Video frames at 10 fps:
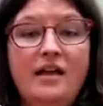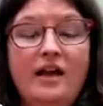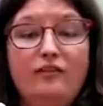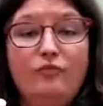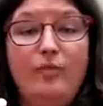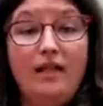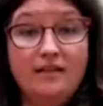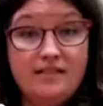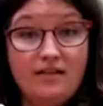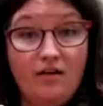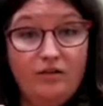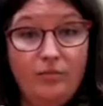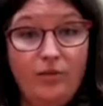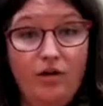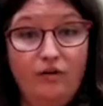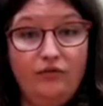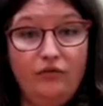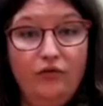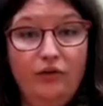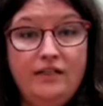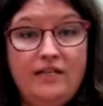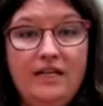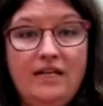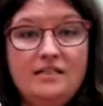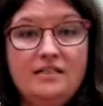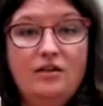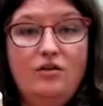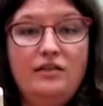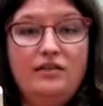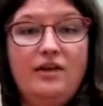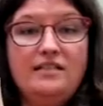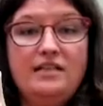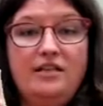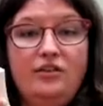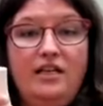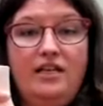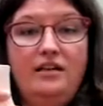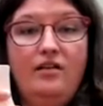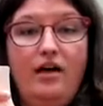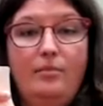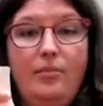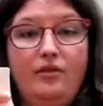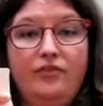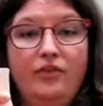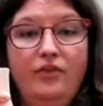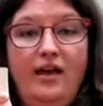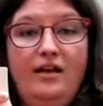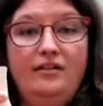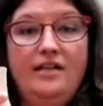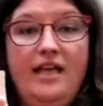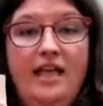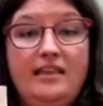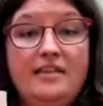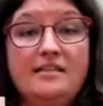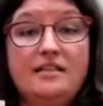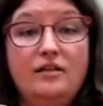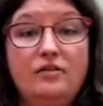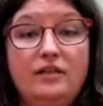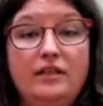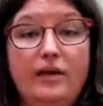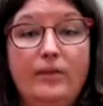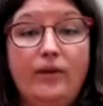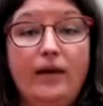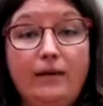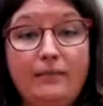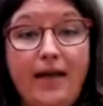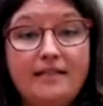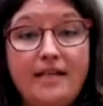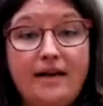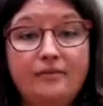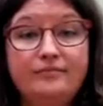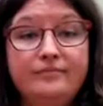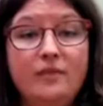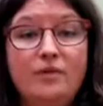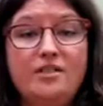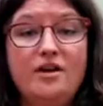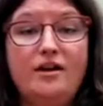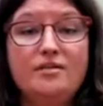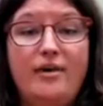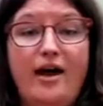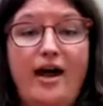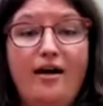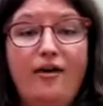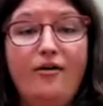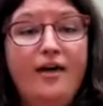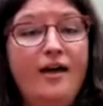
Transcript: kind of balancing on the ball of your foot, slowly raising your heel up off the ground, and then slowly lowering it back down. We talked about how